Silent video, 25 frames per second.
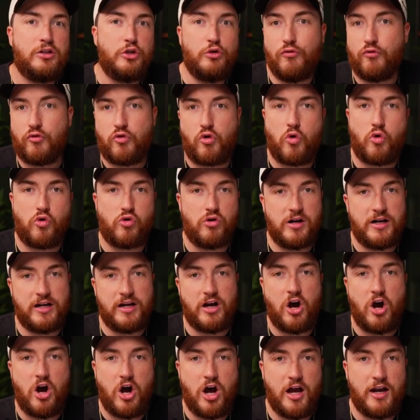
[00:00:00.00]
you recorded
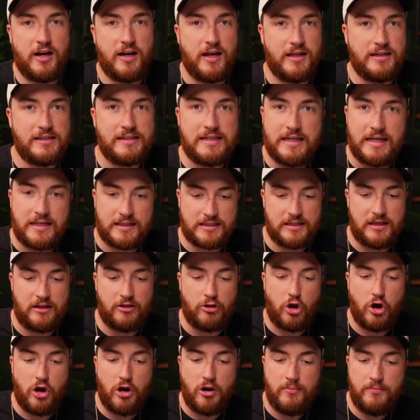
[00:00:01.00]
it on a
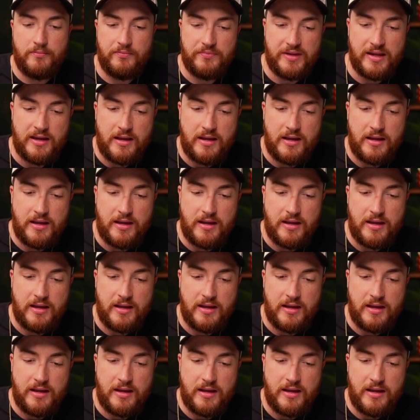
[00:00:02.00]
DSLR.